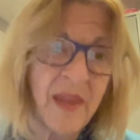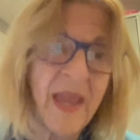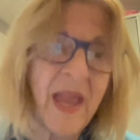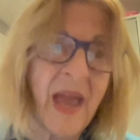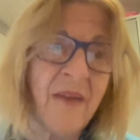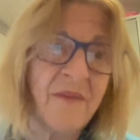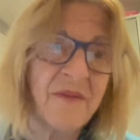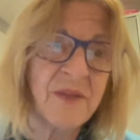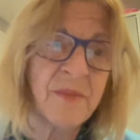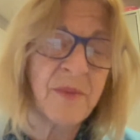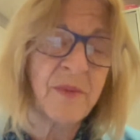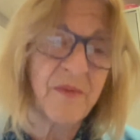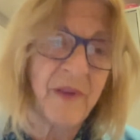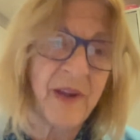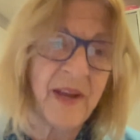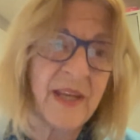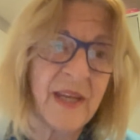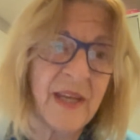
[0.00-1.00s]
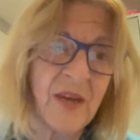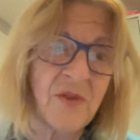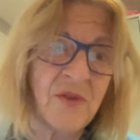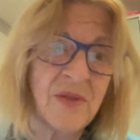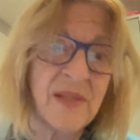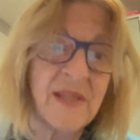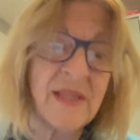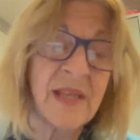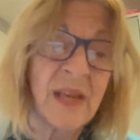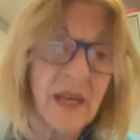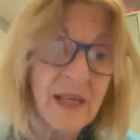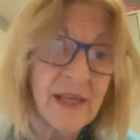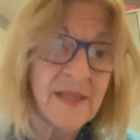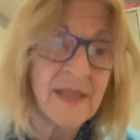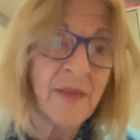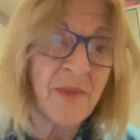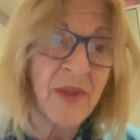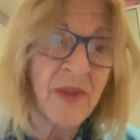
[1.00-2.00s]
they have to provide in houses.
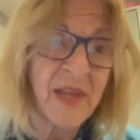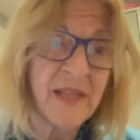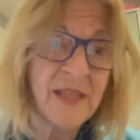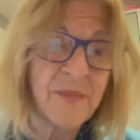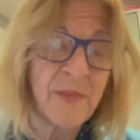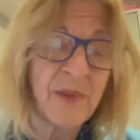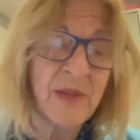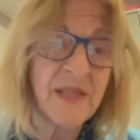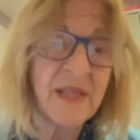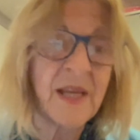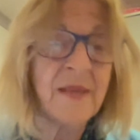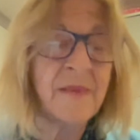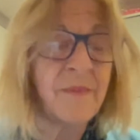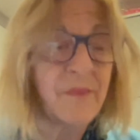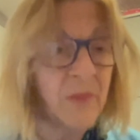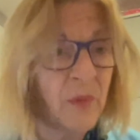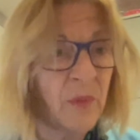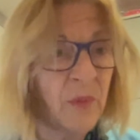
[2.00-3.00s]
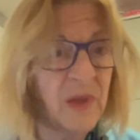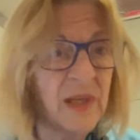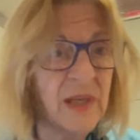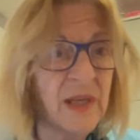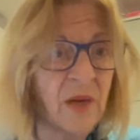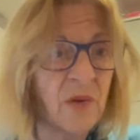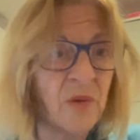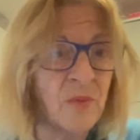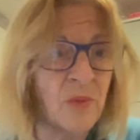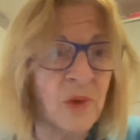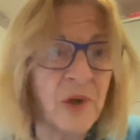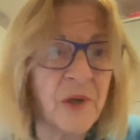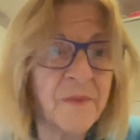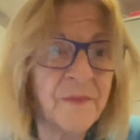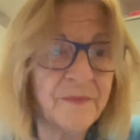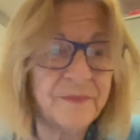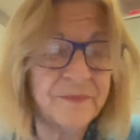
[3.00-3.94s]
Some of that's been done. We need a lot more.